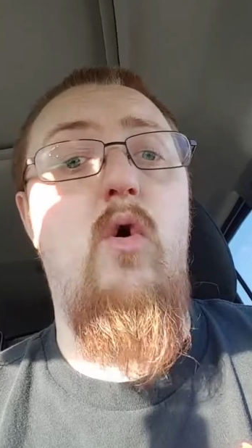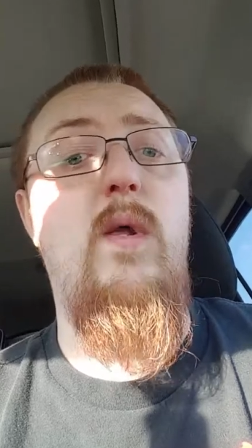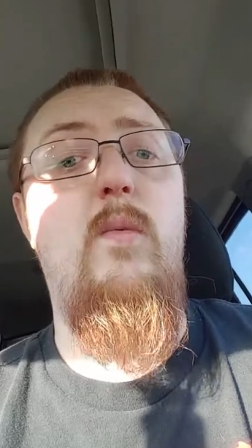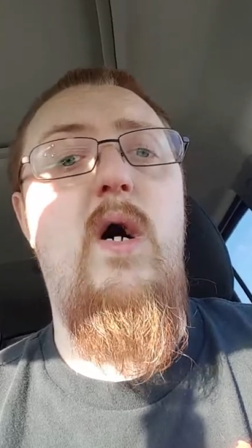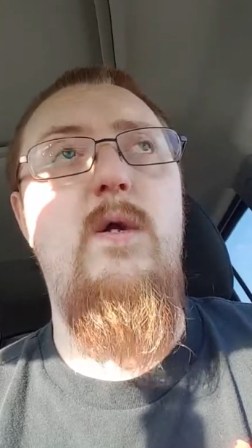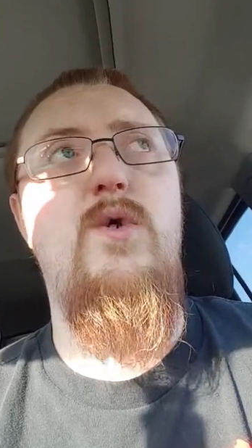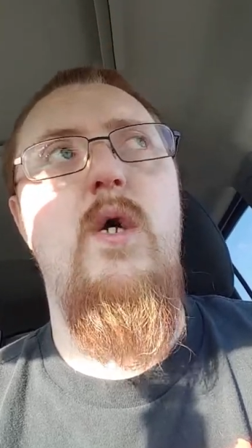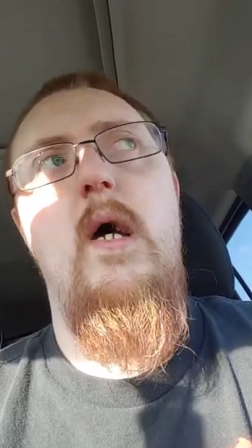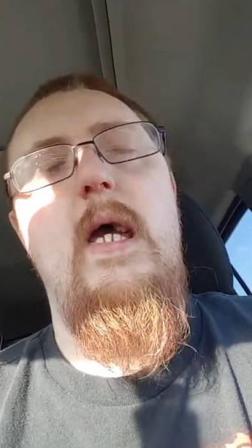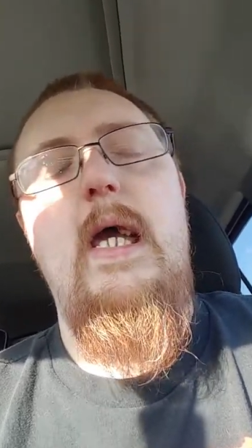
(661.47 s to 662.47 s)
normally watch,
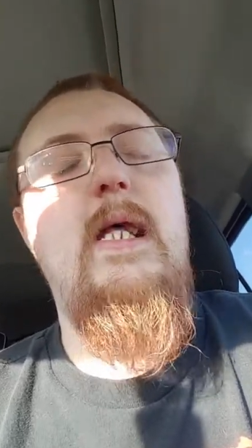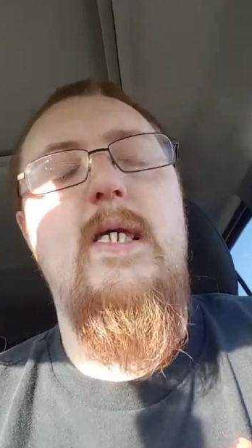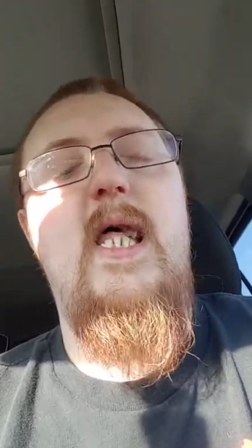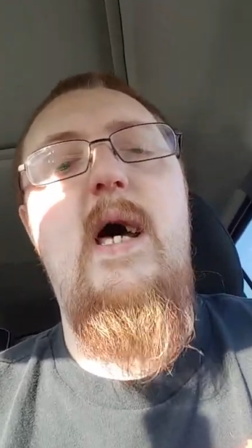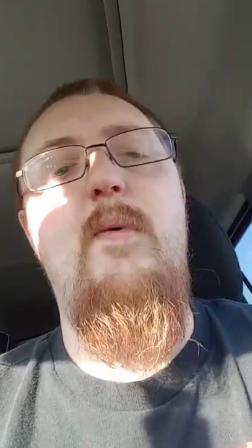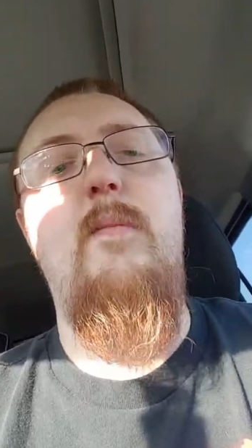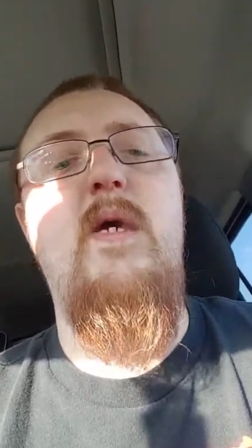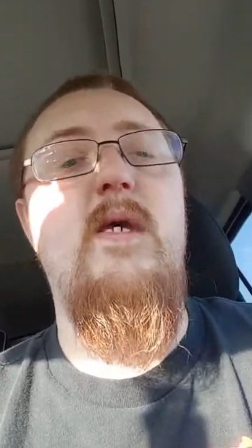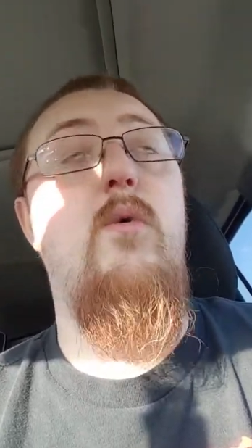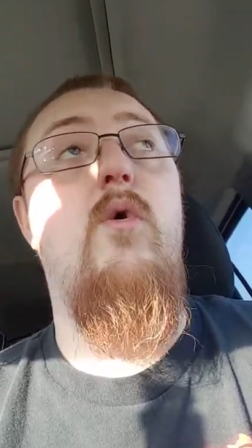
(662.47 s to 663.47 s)
it doesn't happen
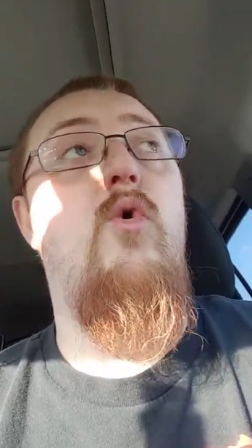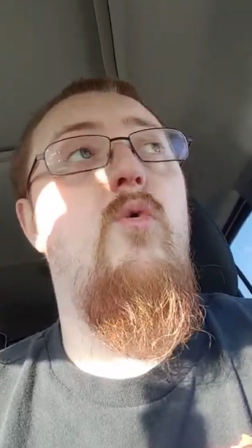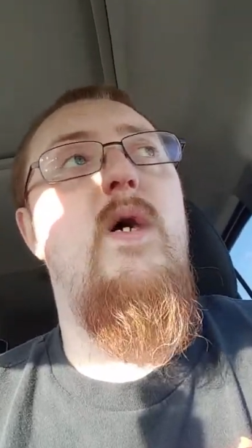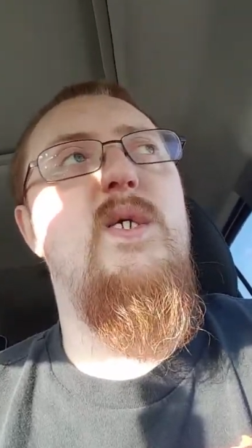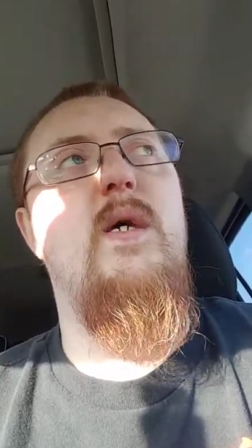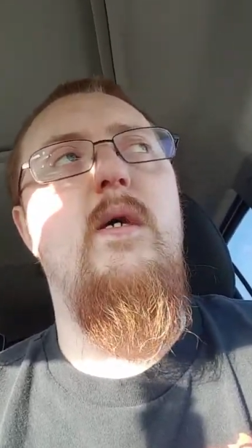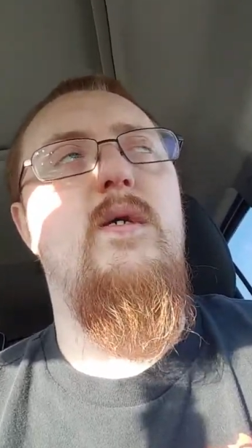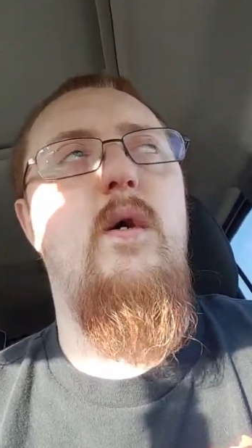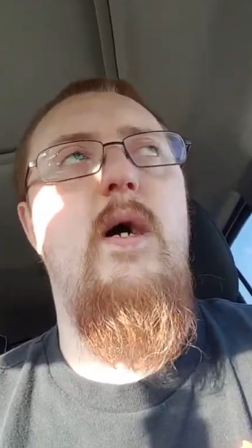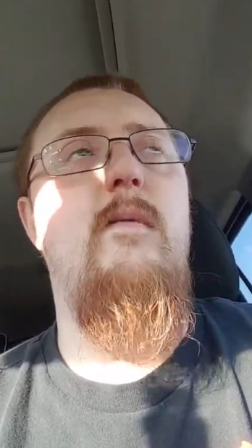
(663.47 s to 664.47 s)
because I record wrestling.
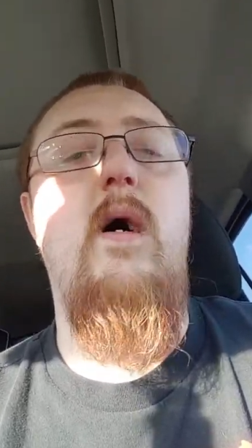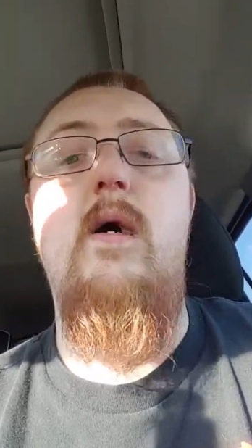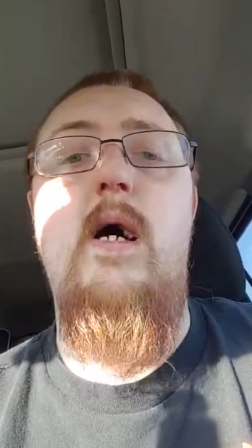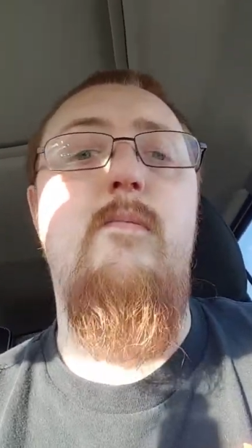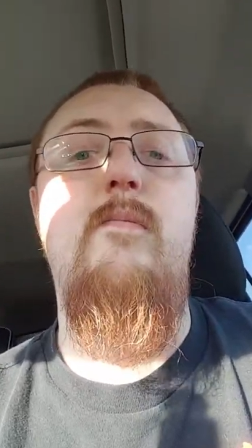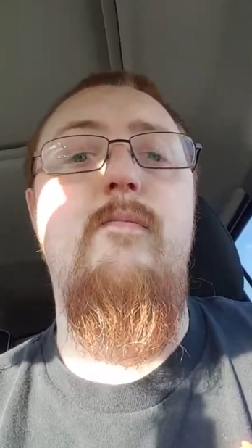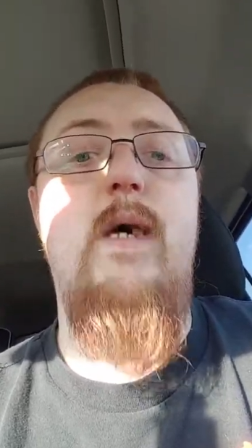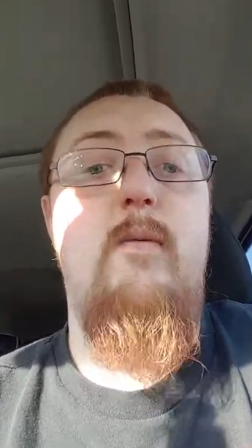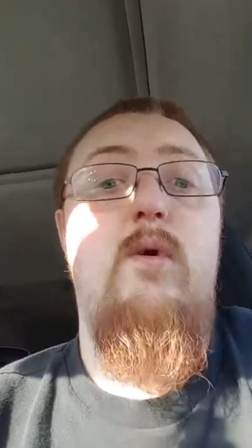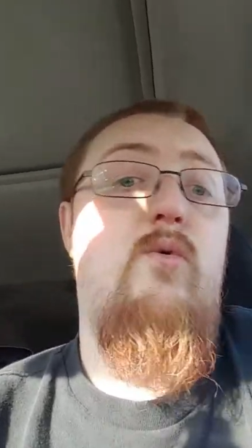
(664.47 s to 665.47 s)
So I'm not. I'm.
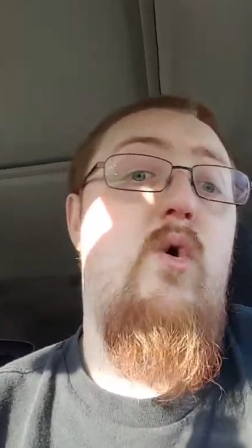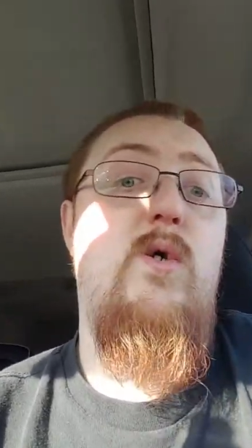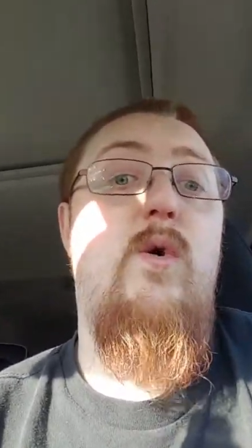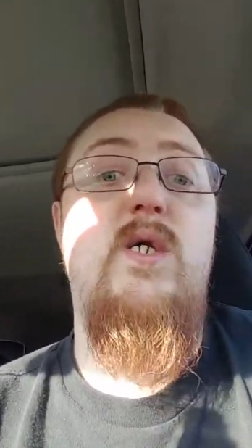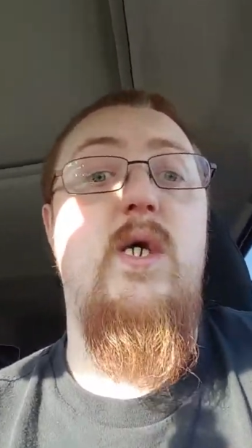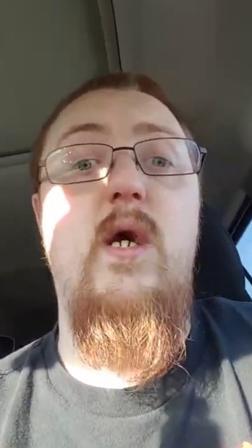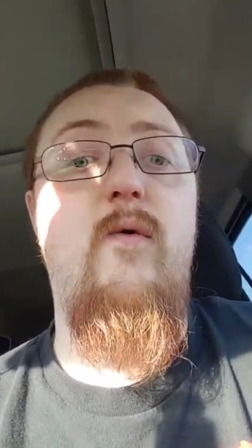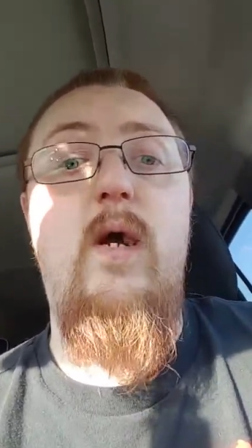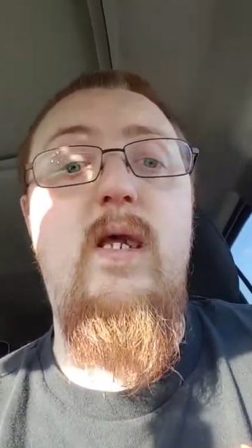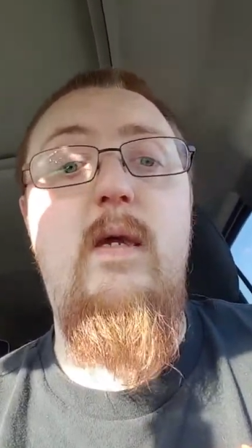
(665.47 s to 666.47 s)
I really watch wrestling
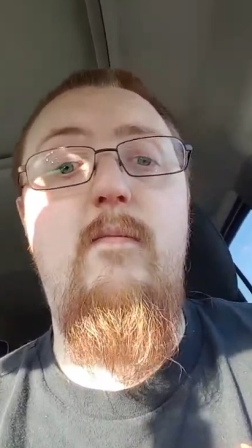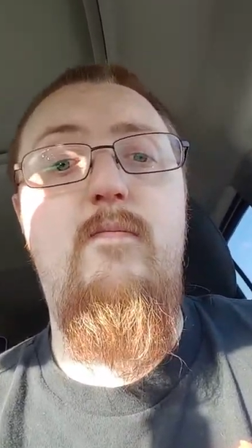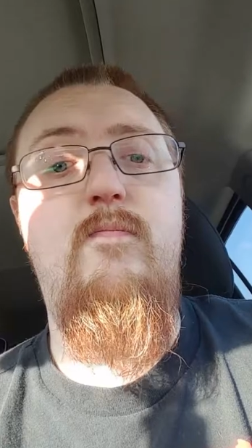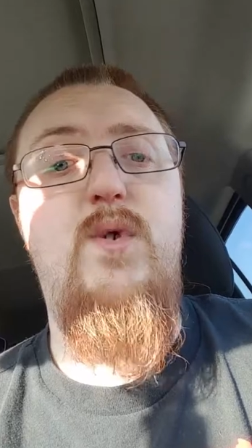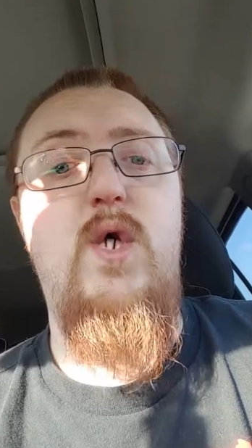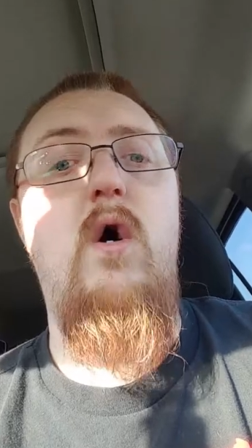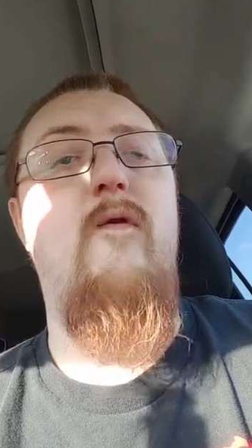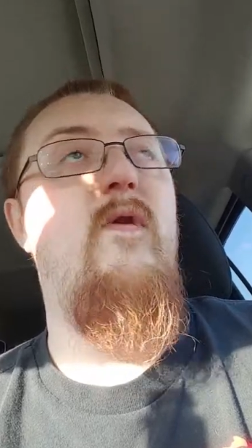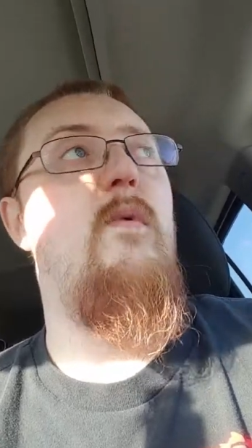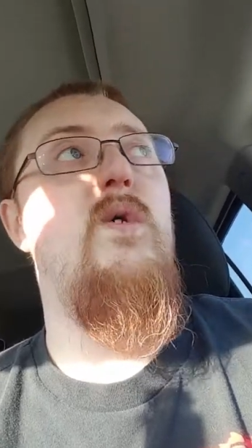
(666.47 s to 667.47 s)
over any show
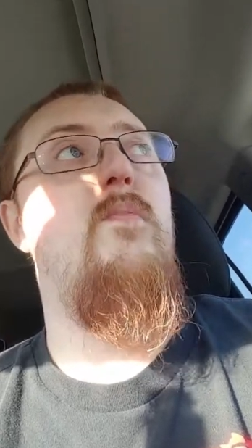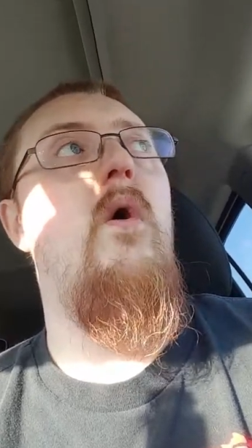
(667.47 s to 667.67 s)
for the most